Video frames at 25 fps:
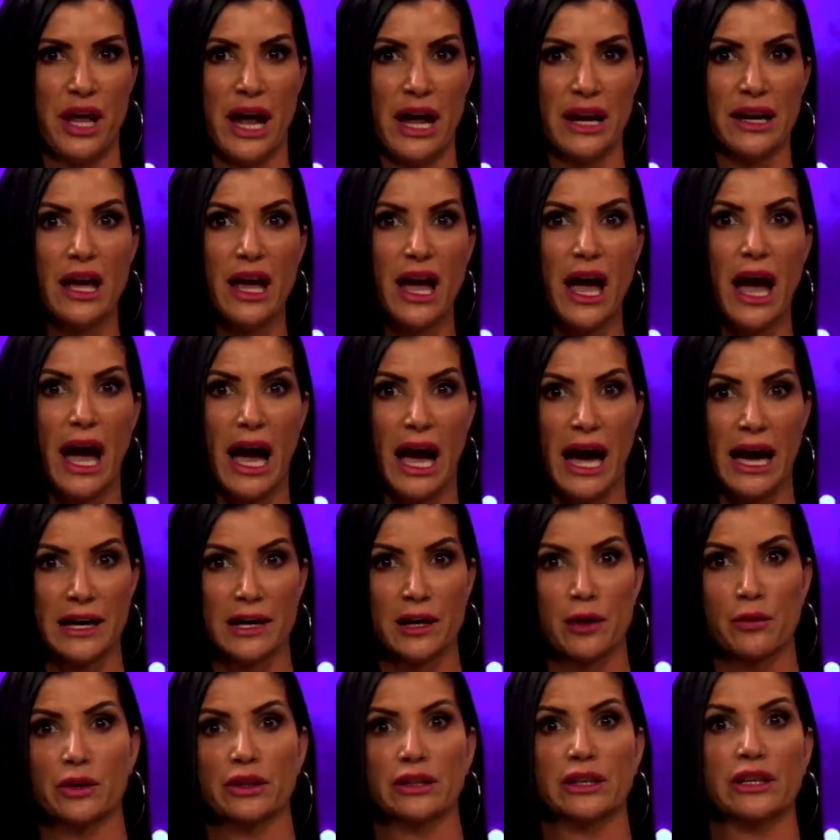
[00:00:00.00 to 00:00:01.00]
not
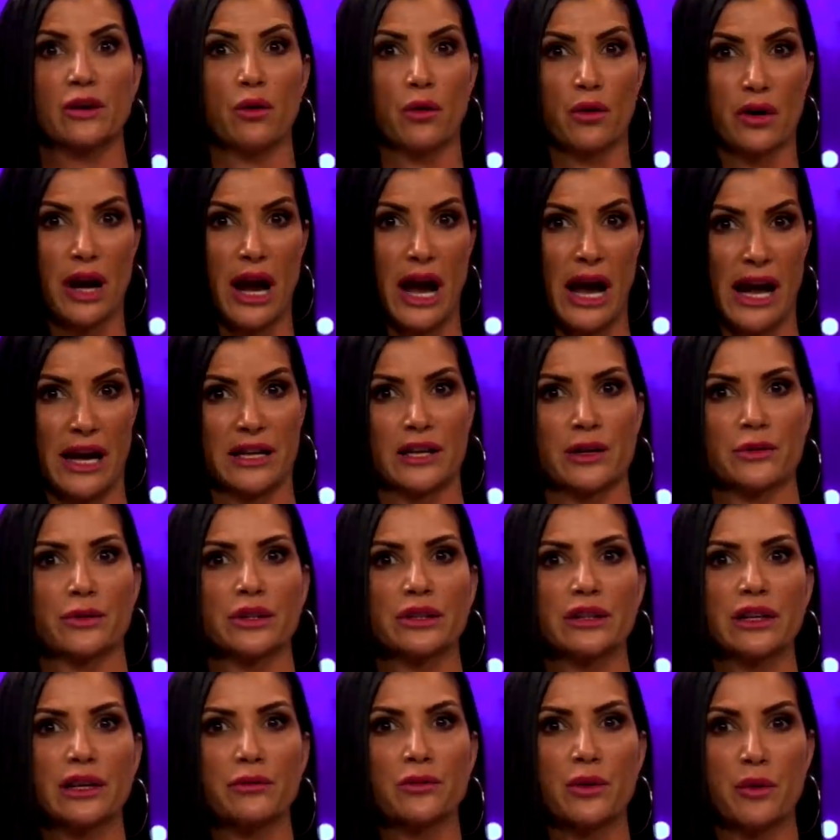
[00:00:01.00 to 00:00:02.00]
adequately or
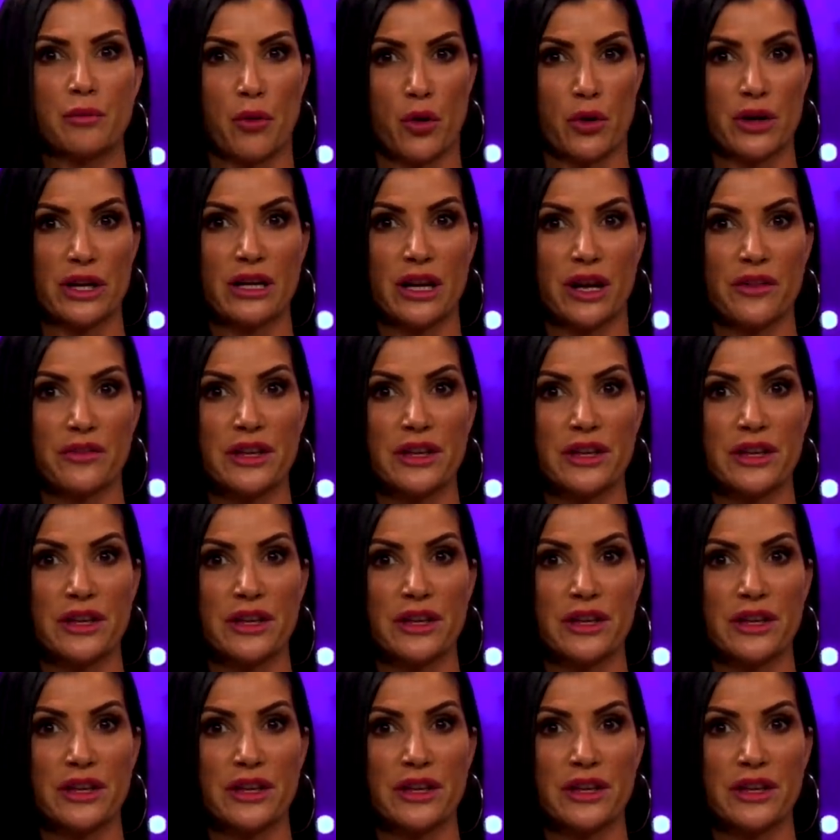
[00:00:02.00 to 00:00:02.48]
accurately reporting